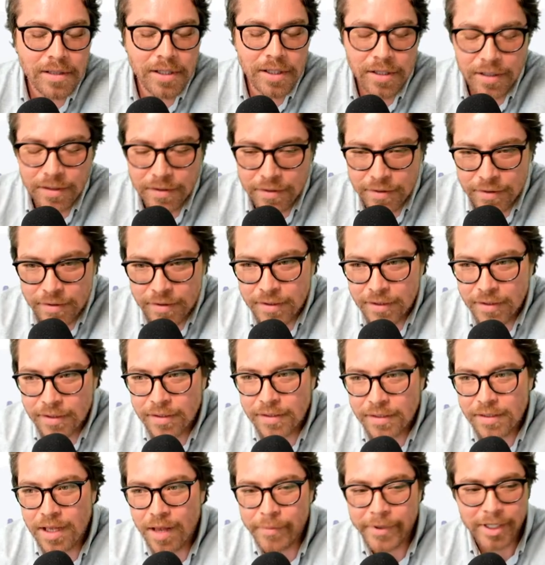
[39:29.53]

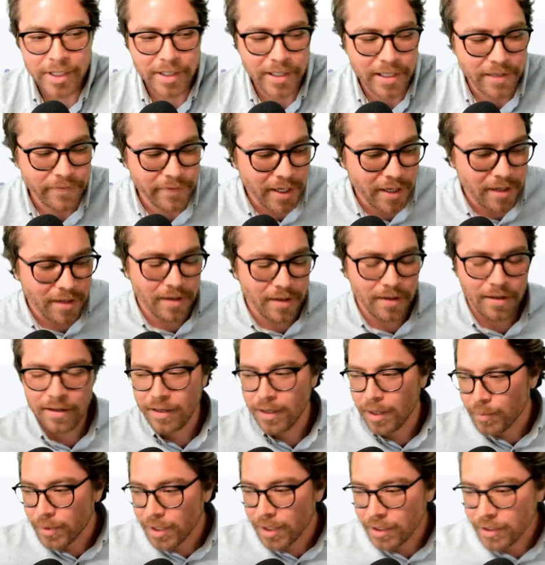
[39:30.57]
I'm going to leave again.
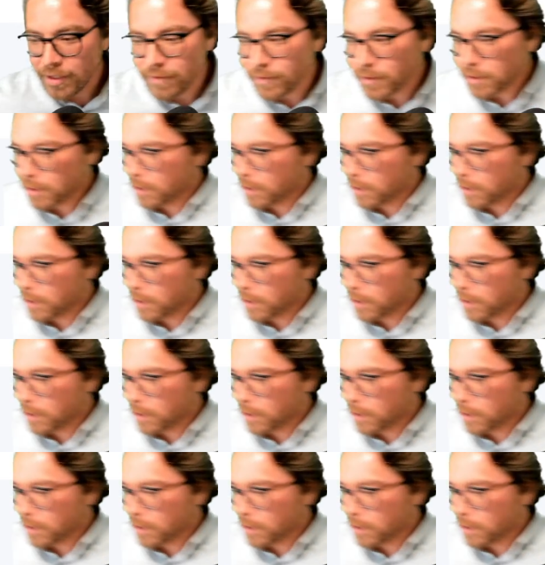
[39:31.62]
I'm going to leave it